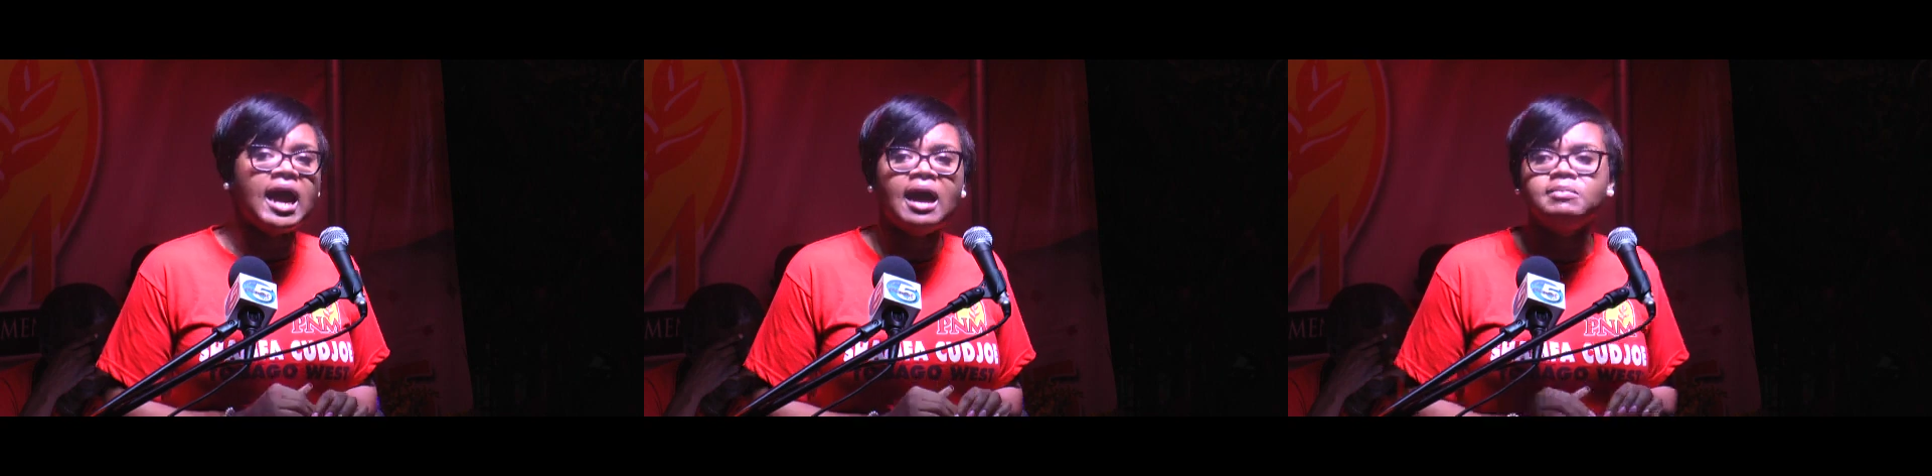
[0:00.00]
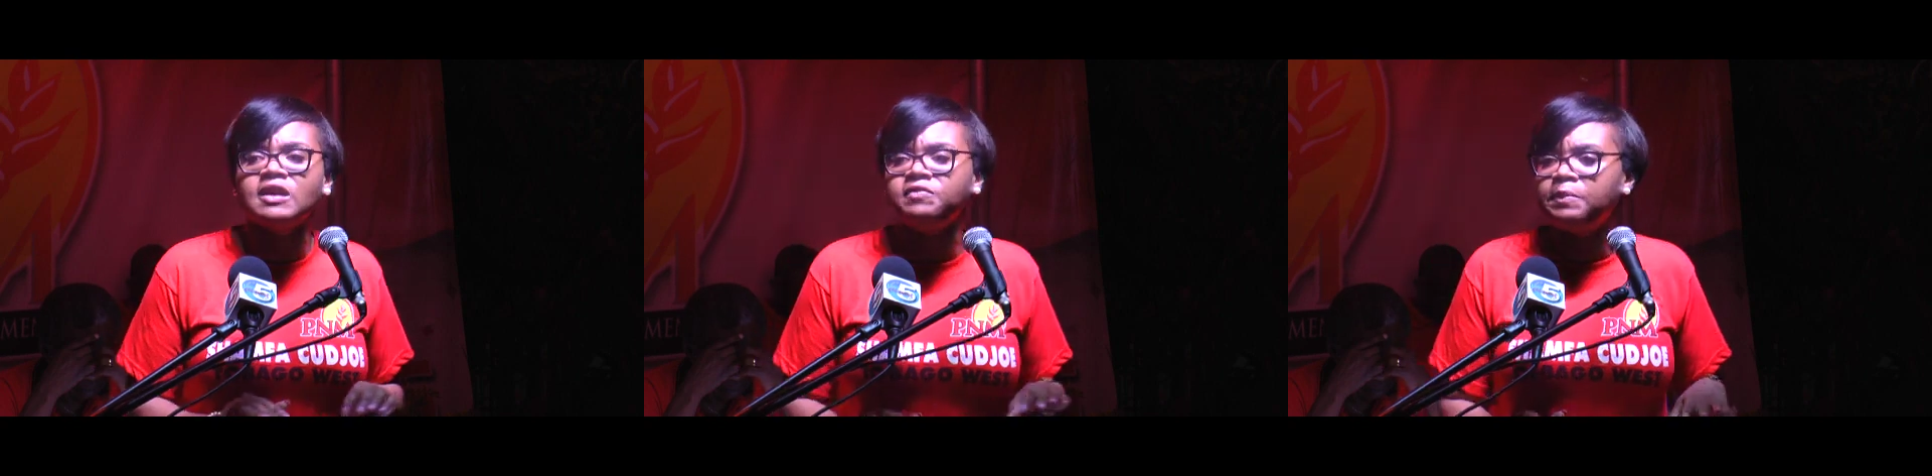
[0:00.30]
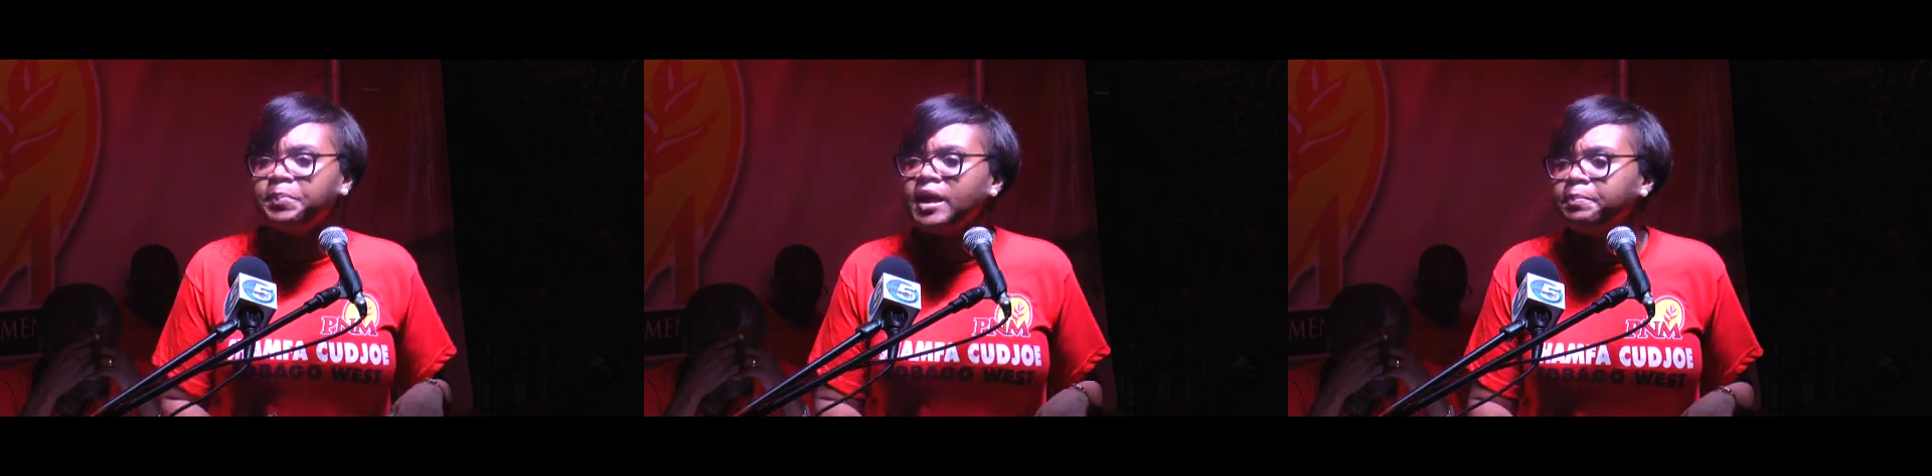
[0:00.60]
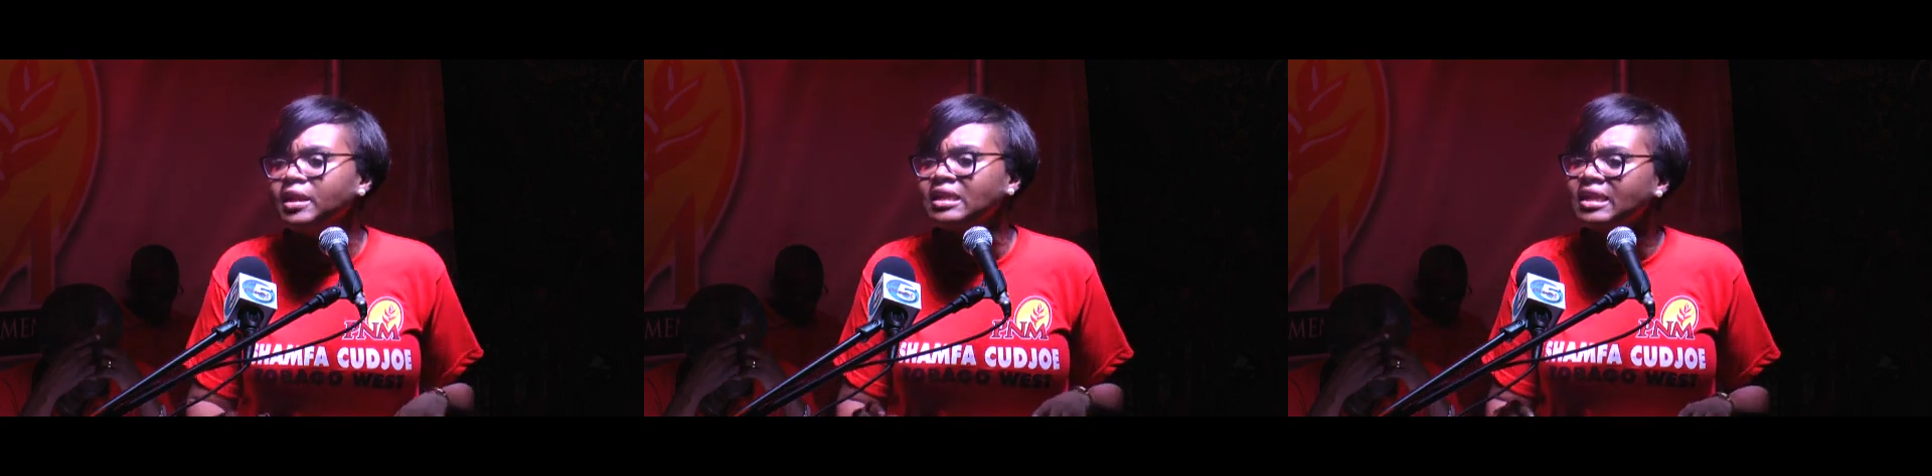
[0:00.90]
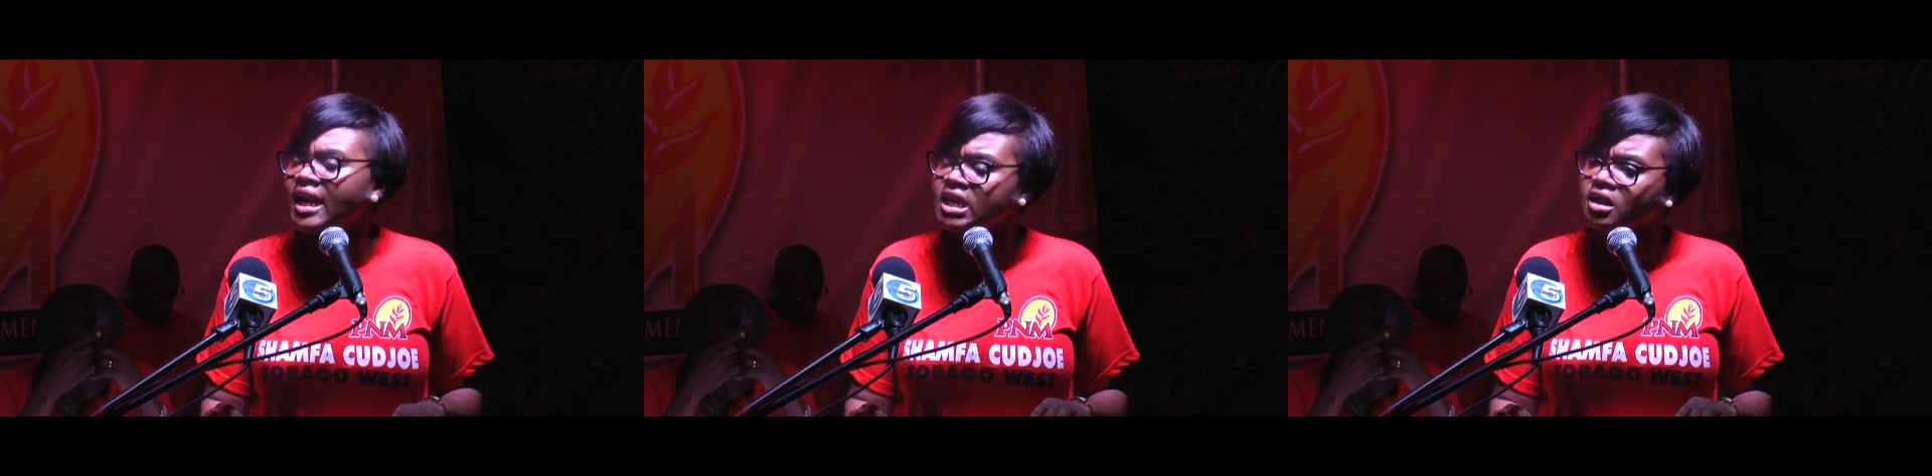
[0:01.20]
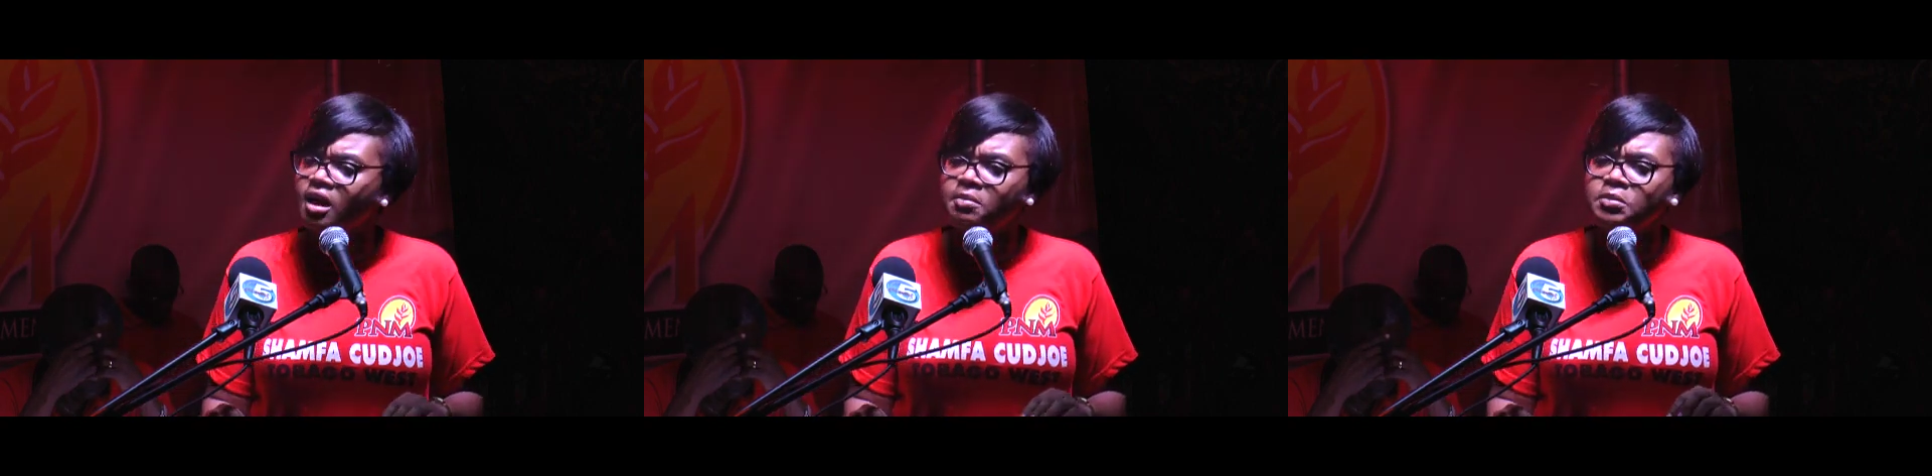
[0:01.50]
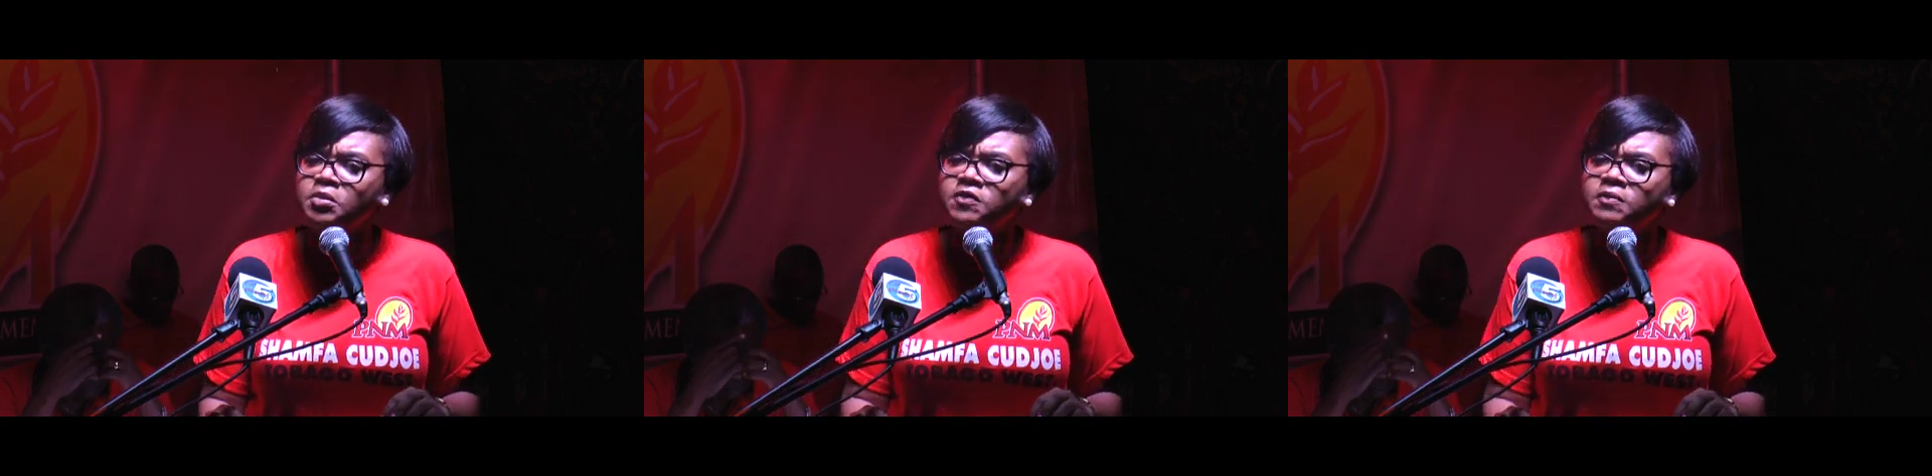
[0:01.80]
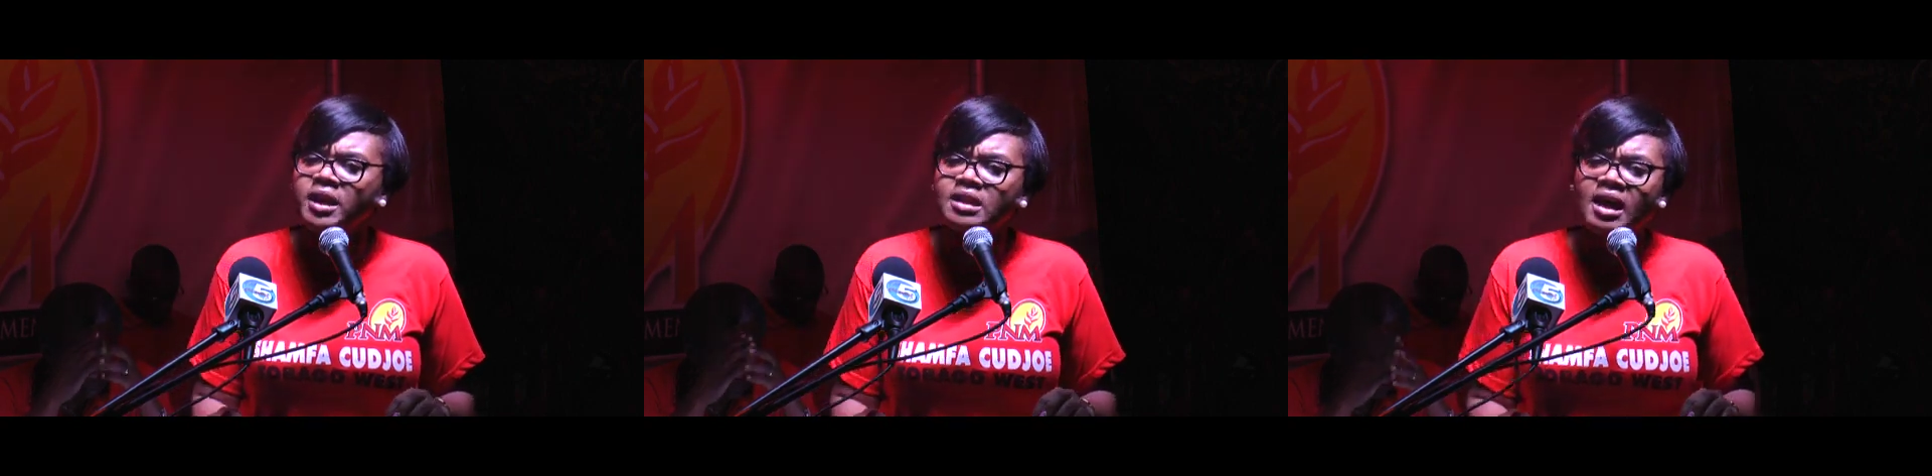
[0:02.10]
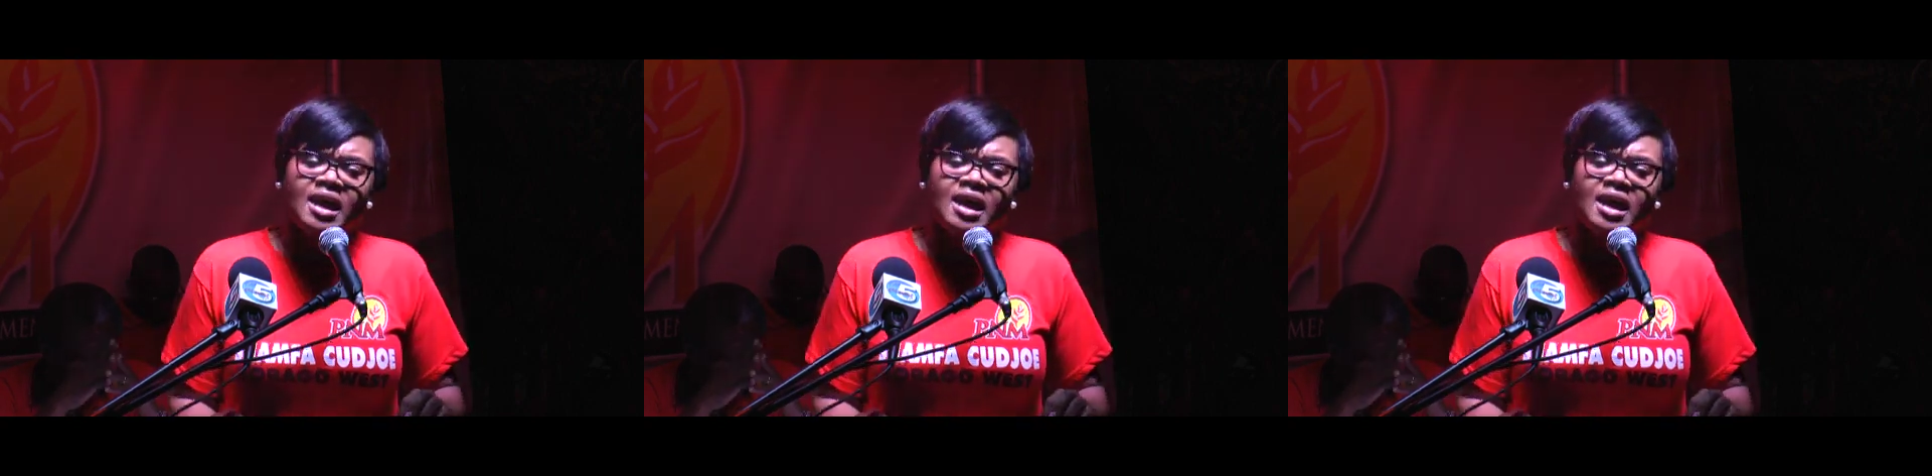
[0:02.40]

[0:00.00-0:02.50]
arms of the people's national movement.